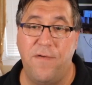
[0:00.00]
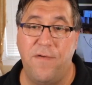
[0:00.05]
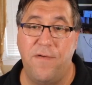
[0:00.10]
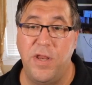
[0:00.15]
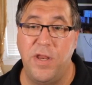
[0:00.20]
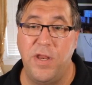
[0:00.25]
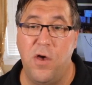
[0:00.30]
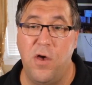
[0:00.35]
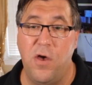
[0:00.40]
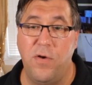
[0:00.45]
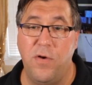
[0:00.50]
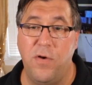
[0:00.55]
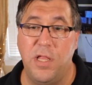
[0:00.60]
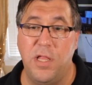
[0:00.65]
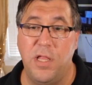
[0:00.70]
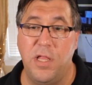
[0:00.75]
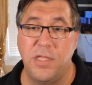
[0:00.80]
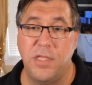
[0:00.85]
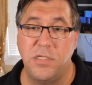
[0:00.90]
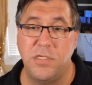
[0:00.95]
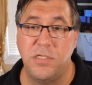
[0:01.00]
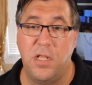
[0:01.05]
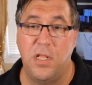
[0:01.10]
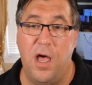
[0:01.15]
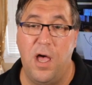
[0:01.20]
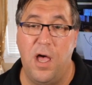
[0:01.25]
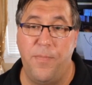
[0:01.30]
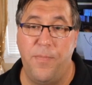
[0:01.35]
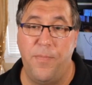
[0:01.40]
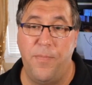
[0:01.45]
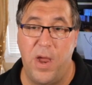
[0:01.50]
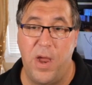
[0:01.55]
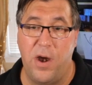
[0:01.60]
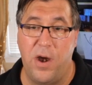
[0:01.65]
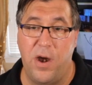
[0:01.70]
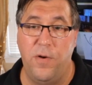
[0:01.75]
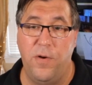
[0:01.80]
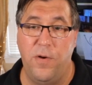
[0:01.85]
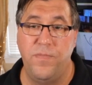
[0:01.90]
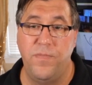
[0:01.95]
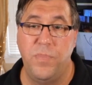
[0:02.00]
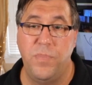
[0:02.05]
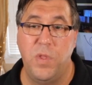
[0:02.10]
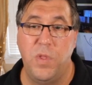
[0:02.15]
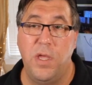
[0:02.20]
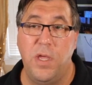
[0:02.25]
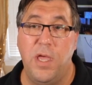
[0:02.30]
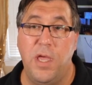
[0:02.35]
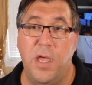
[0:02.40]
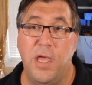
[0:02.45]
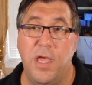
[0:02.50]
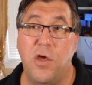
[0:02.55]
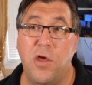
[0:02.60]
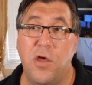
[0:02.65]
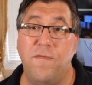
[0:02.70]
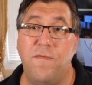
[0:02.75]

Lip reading: video and click this little up arrow and go to